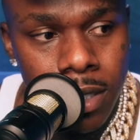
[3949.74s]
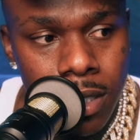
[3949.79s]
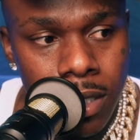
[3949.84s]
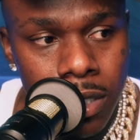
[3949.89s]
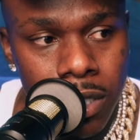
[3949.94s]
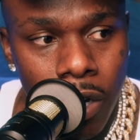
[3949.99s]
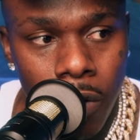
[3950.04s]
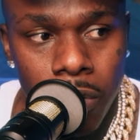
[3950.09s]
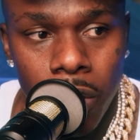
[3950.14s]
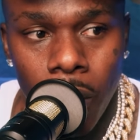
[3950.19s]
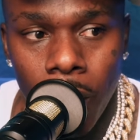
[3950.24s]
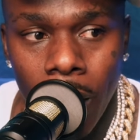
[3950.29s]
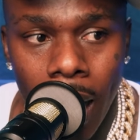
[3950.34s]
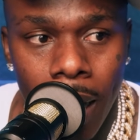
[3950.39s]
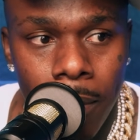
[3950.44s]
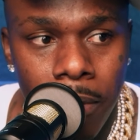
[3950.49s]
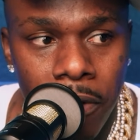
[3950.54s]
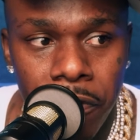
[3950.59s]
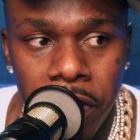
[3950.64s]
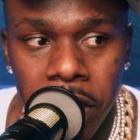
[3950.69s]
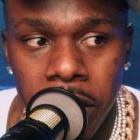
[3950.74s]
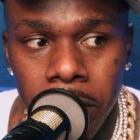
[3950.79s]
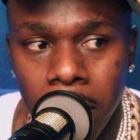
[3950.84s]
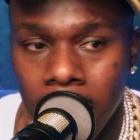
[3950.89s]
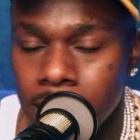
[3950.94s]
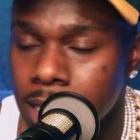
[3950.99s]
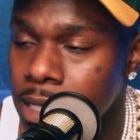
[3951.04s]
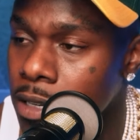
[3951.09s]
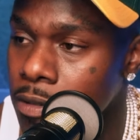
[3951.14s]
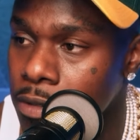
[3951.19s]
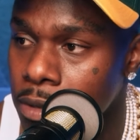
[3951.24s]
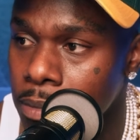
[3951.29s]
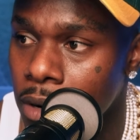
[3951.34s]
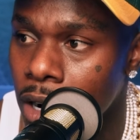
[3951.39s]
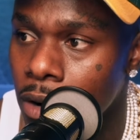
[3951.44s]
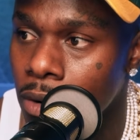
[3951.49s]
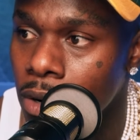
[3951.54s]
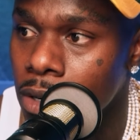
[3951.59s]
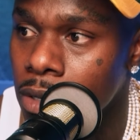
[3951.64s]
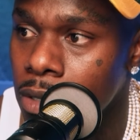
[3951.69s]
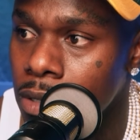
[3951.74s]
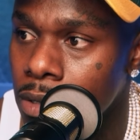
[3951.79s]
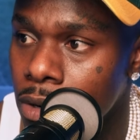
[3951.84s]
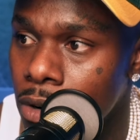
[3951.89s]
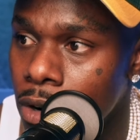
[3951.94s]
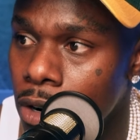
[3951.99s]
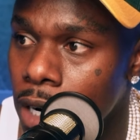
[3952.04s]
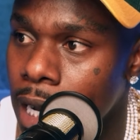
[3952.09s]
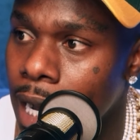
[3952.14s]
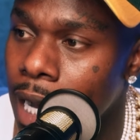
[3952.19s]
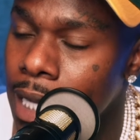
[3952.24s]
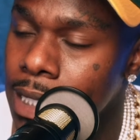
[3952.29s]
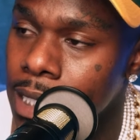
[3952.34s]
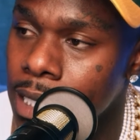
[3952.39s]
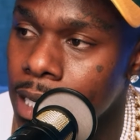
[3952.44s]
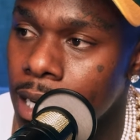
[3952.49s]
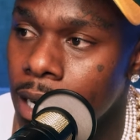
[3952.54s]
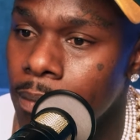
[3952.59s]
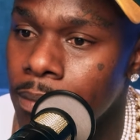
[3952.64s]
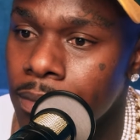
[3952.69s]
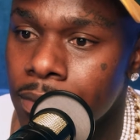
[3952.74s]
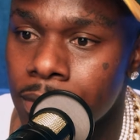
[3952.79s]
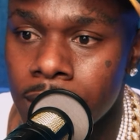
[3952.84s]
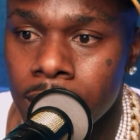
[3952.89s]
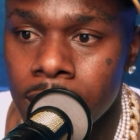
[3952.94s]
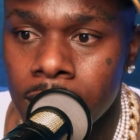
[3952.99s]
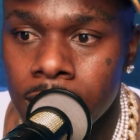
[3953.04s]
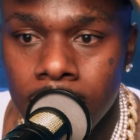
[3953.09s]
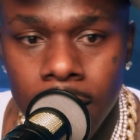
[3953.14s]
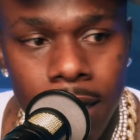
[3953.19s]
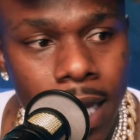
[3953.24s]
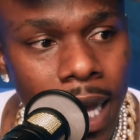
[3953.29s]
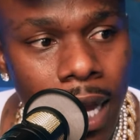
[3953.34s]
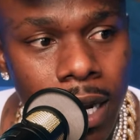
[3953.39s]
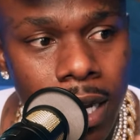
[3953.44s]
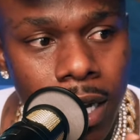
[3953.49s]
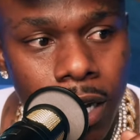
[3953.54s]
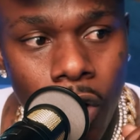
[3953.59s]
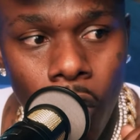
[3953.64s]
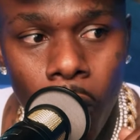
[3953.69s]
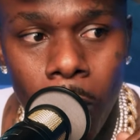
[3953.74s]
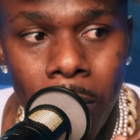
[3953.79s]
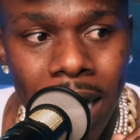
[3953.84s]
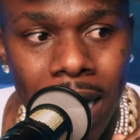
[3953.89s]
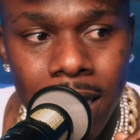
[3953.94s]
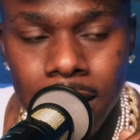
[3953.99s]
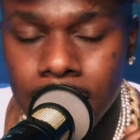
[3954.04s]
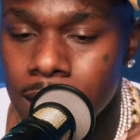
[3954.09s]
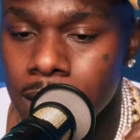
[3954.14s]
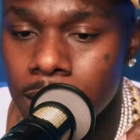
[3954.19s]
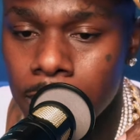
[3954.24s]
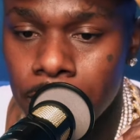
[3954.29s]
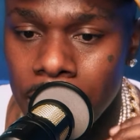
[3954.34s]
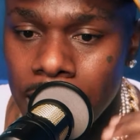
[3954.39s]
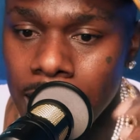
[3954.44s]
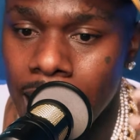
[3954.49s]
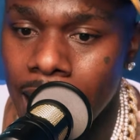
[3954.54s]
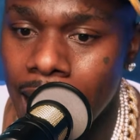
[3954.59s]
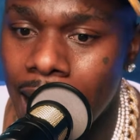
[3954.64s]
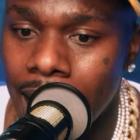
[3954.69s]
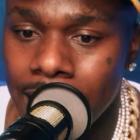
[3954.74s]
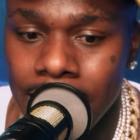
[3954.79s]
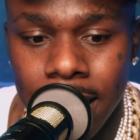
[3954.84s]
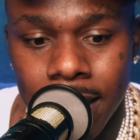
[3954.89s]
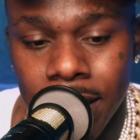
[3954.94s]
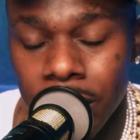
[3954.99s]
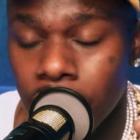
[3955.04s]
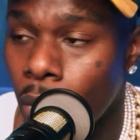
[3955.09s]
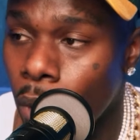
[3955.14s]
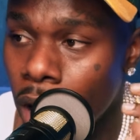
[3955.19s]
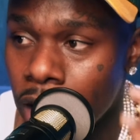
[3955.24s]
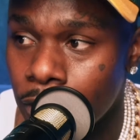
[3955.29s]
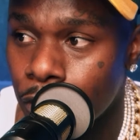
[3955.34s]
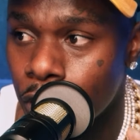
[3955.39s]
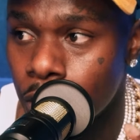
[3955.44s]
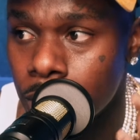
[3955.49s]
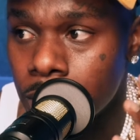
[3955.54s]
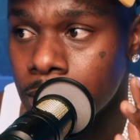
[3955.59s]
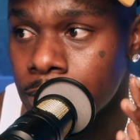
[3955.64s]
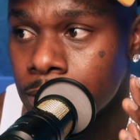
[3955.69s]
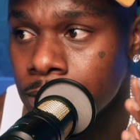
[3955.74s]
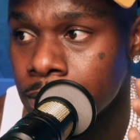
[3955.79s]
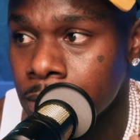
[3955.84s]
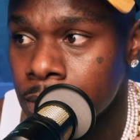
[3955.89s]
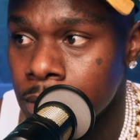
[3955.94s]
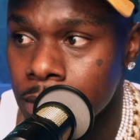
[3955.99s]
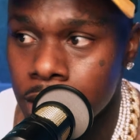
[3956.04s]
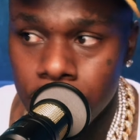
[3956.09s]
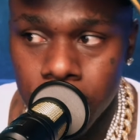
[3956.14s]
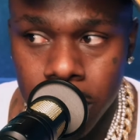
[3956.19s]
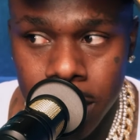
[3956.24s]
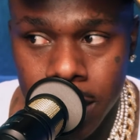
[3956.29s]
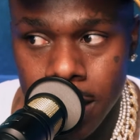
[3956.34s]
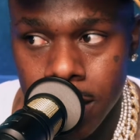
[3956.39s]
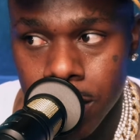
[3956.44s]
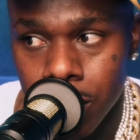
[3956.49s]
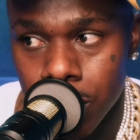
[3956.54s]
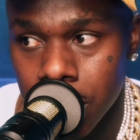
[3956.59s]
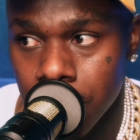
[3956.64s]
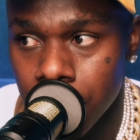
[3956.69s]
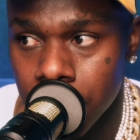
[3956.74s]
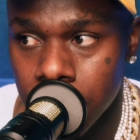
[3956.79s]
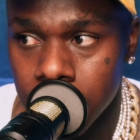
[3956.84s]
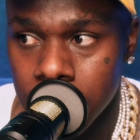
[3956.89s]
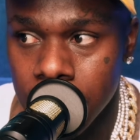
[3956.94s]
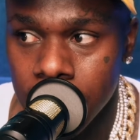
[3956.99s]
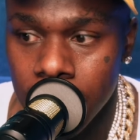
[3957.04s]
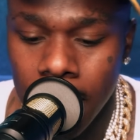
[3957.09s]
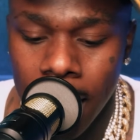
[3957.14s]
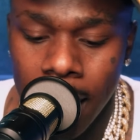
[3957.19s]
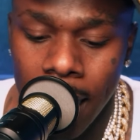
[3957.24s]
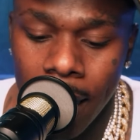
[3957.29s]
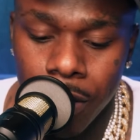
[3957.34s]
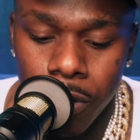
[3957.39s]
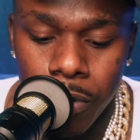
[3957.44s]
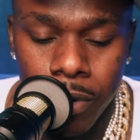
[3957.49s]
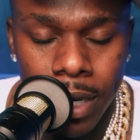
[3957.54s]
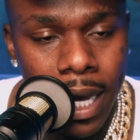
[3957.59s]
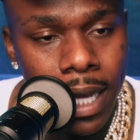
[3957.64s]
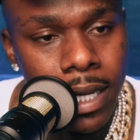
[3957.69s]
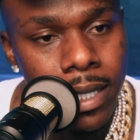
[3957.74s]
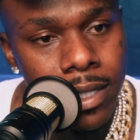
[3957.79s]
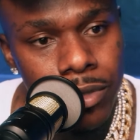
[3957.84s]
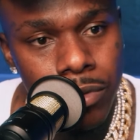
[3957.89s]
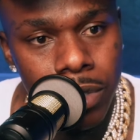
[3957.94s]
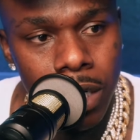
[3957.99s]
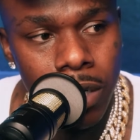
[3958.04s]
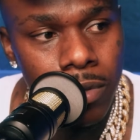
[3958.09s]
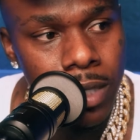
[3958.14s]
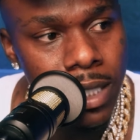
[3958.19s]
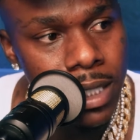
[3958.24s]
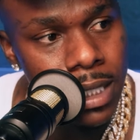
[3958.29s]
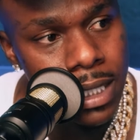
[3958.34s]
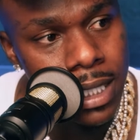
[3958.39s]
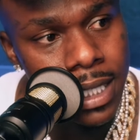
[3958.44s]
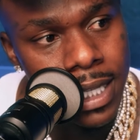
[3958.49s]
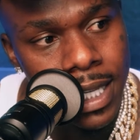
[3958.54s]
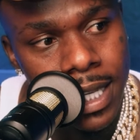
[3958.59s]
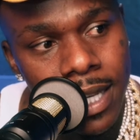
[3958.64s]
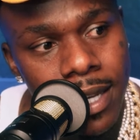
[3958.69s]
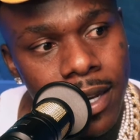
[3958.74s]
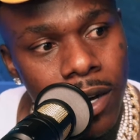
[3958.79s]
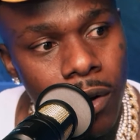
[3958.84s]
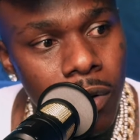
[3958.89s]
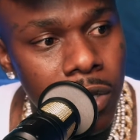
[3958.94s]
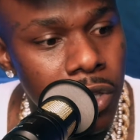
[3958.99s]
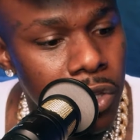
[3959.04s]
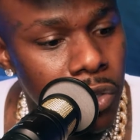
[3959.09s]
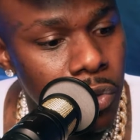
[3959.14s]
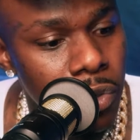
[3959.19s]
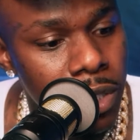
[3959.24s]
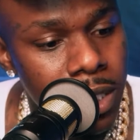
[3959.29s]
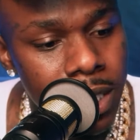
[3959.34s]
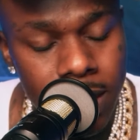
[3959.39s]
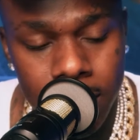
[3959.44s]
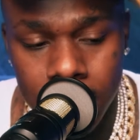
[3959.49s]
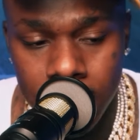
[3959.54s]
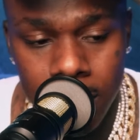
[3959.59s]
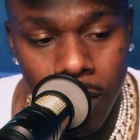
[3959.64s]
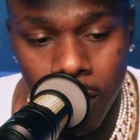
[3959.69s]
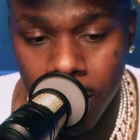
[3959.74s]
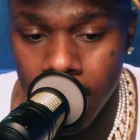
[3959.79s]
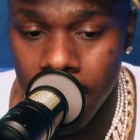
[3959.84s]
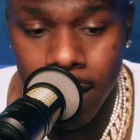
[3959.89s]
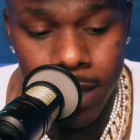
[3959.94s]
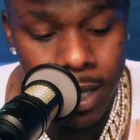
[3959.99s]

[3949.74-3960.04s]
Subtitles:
don't know how I'm gonna feed myself tomorrow, or goddamn gotta go back to a place like I can get away from shit. You get what I'm saying? Like I don't gotta, you know, it's a kid going through it that don't got